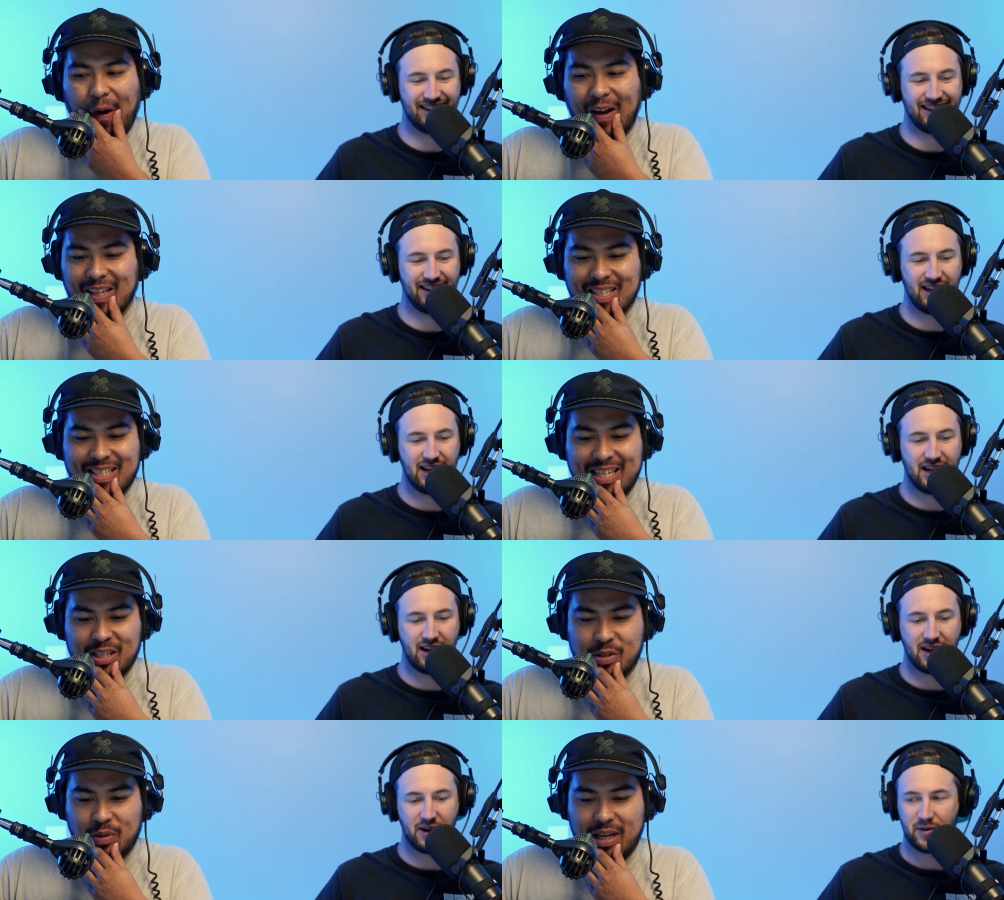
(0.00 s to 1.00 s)
Speaker 1: It doesn't say
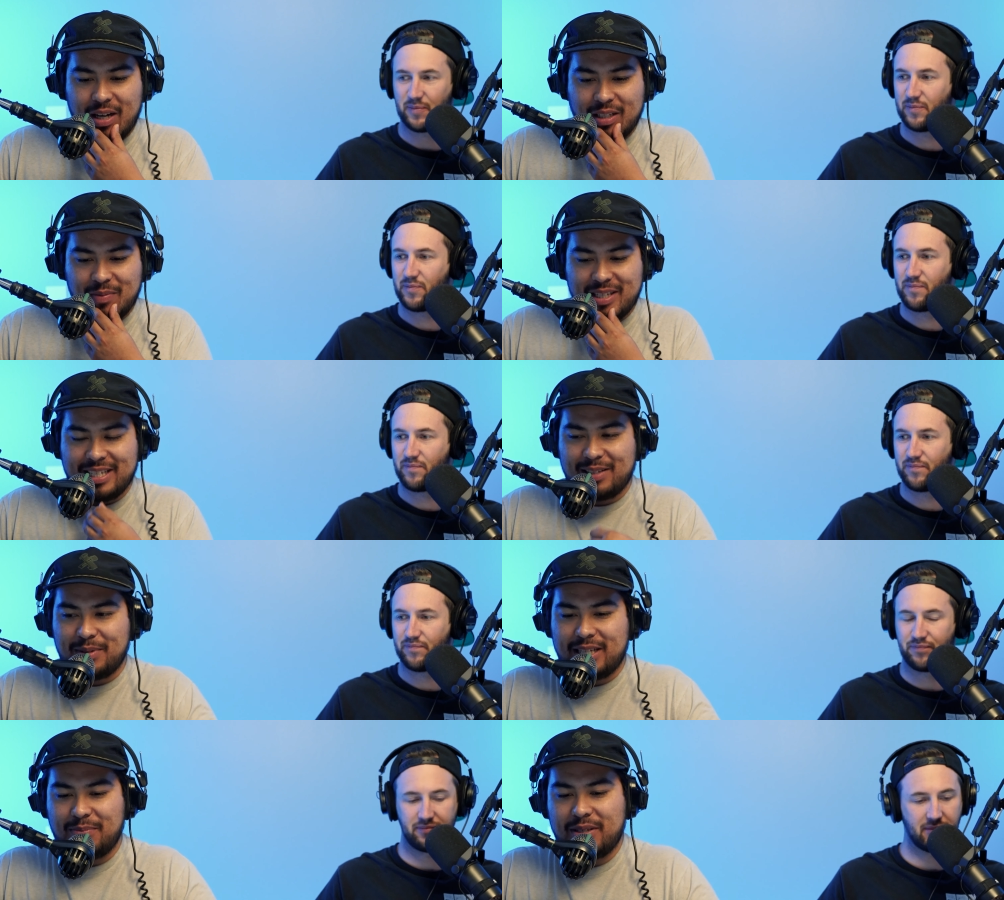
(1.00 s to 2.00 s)
it's sold out. Let me see. Let
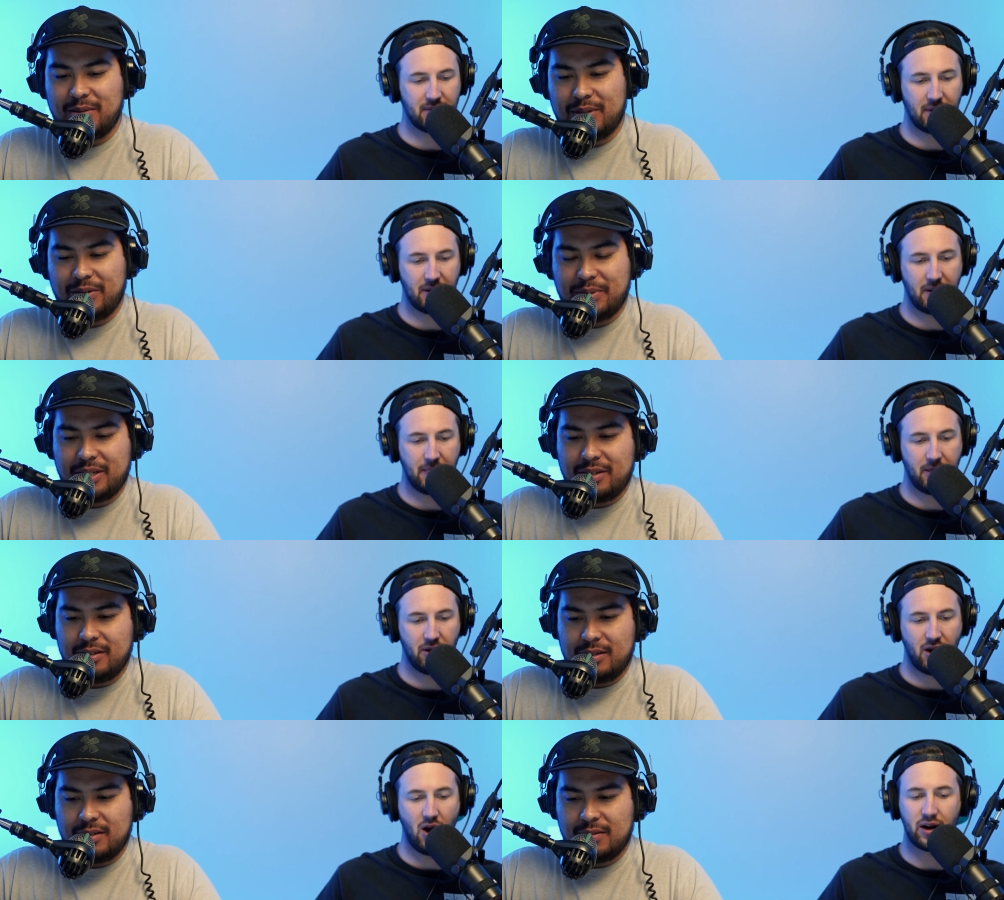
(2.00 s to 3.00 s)
me see. Let me see. Let me see.
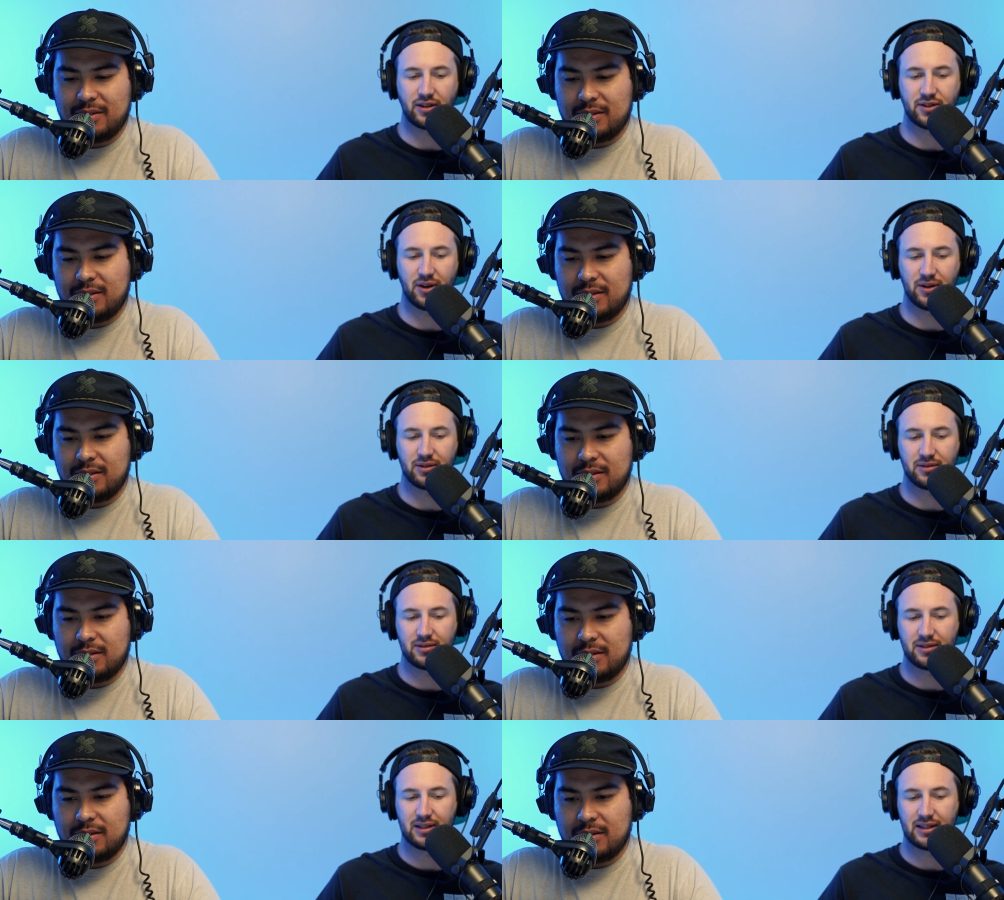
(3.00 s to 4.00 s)
Speaker 2: Okay, so
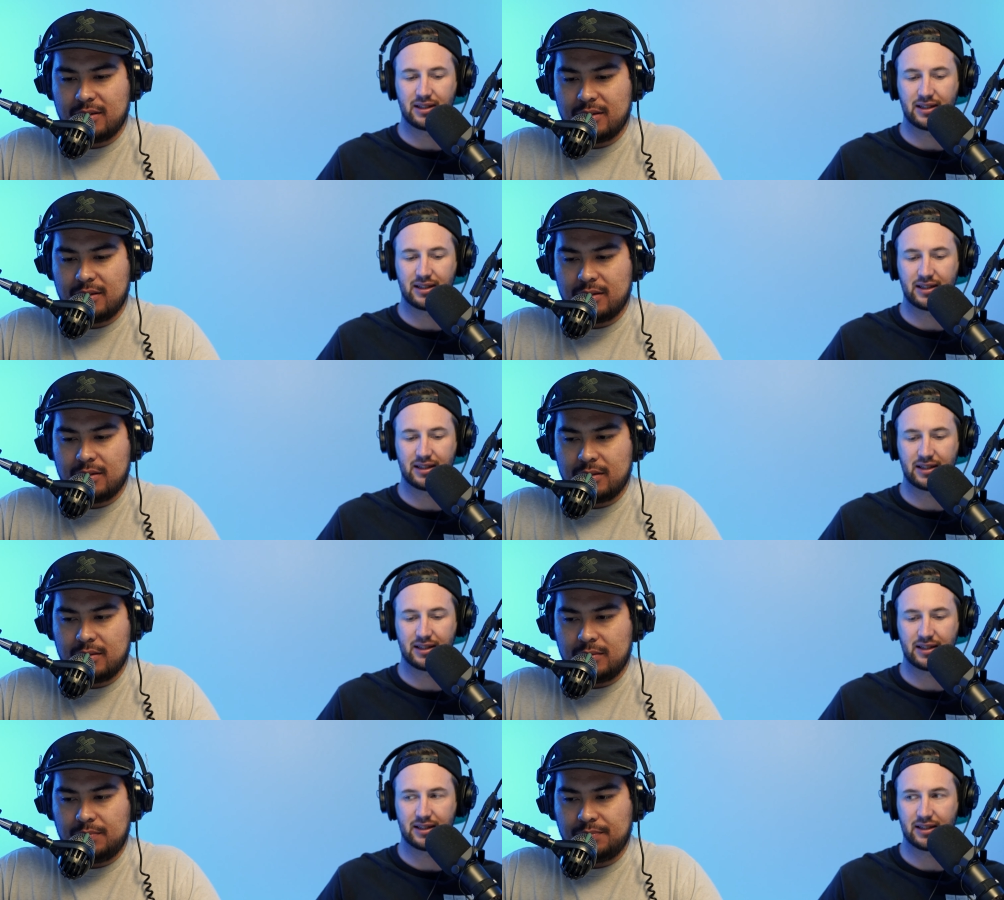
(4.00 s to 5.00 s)
Is that one more expensive? The
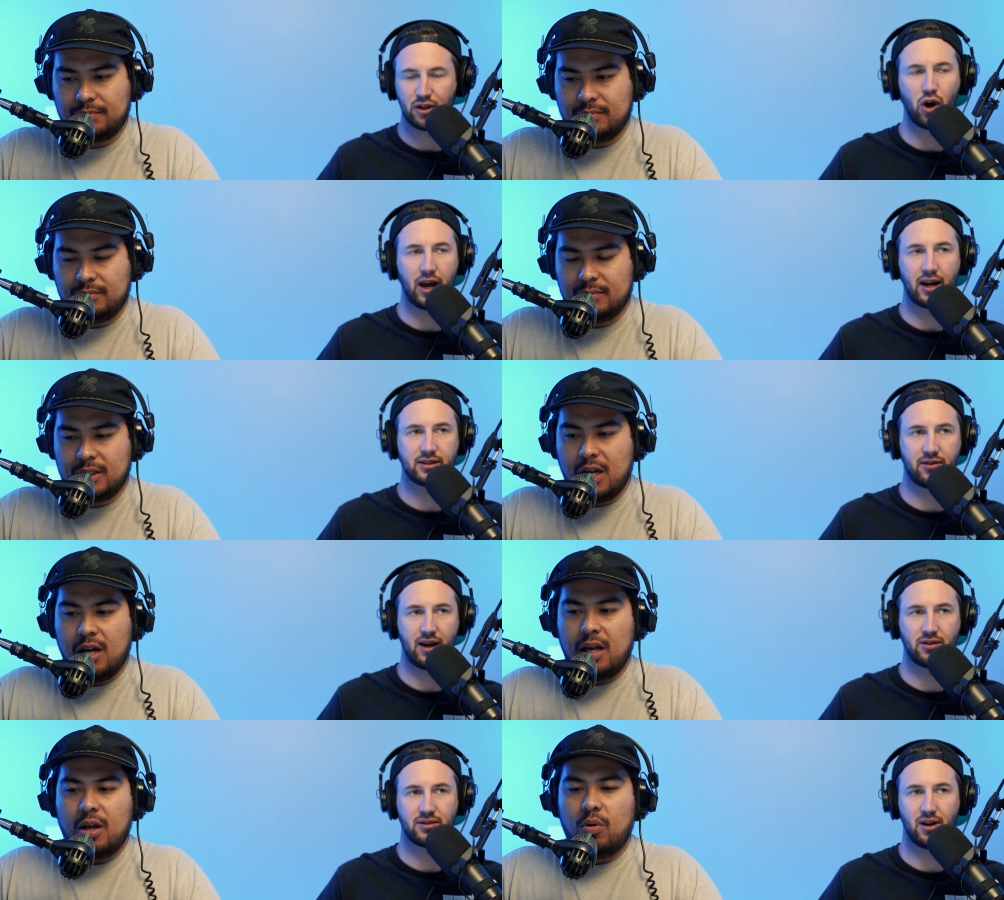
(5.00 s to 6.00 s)
index? oh yeah, it's a
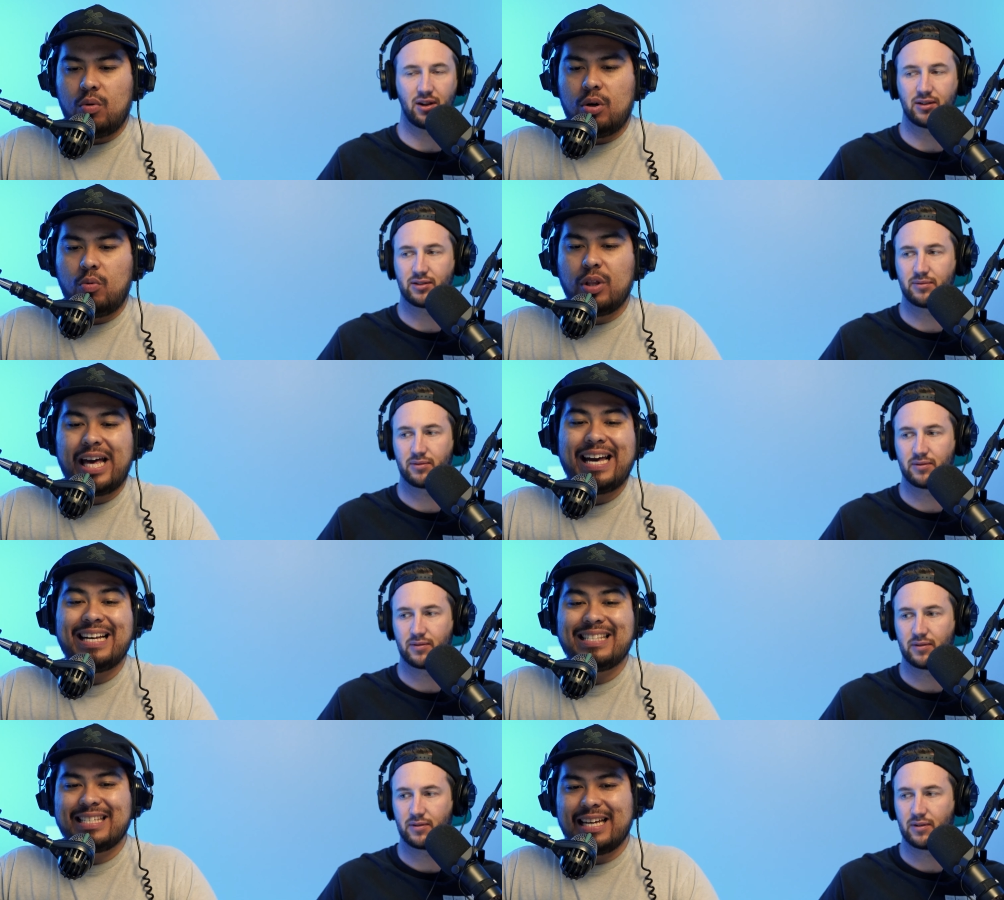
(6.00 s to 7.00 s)
thousand dollars. Well, the hmm.
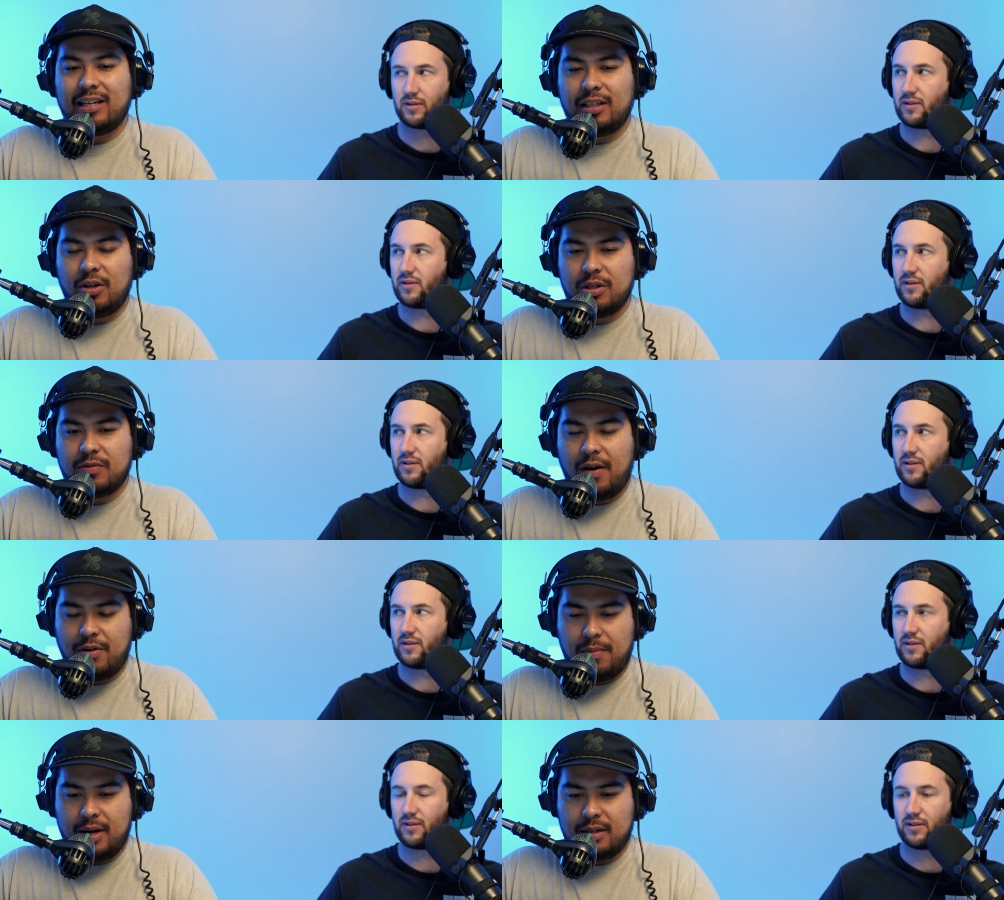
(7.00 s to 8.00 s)
Speaker 1: headset alone is five
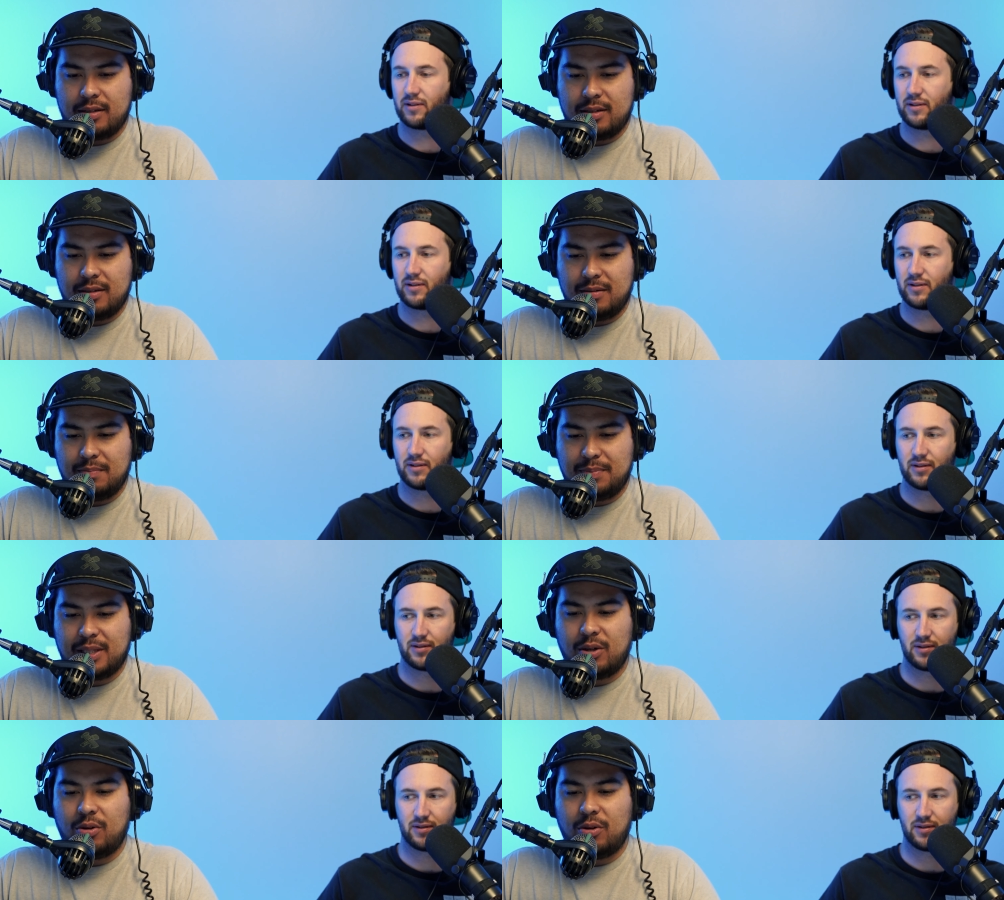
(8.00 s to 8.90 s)
hundred bucks, but the